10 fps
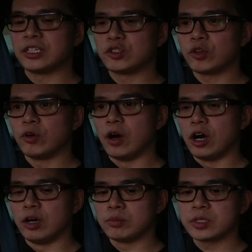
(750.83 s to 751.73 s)
control
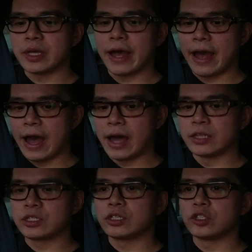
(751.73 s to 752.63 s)
arms
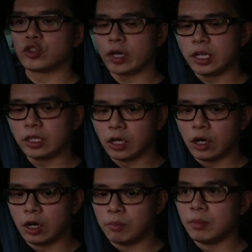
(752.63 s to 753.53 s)
and trailing
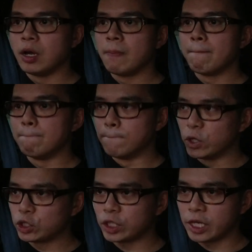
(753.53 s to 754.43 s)
arm
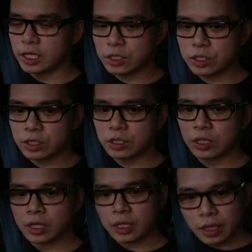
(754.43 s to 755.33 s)
bush
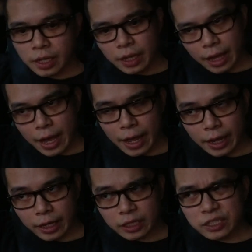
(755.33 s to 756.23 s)
kit,
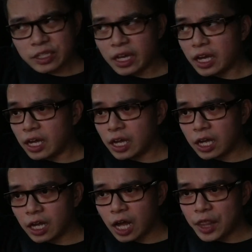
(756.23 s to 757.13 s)
and
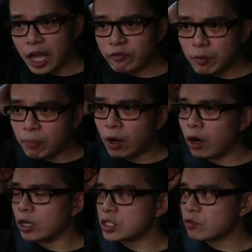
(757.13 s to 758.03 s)
another
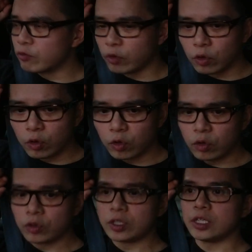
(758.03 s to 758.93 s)
part
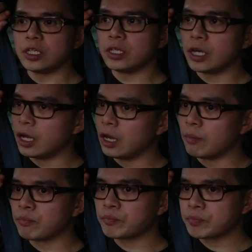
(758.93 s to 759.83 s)
for the
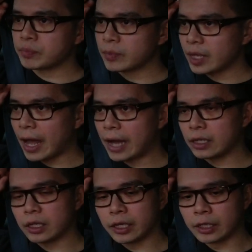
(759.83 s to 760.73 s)

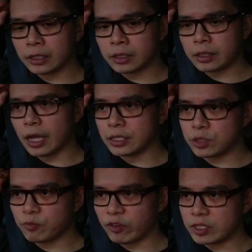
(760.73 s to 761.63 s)
handling
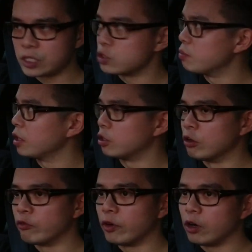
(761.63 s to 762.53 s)
that's fitted to my
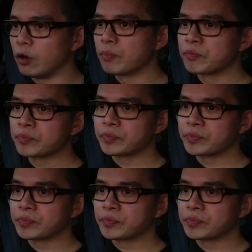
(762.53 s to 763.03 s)
Golf R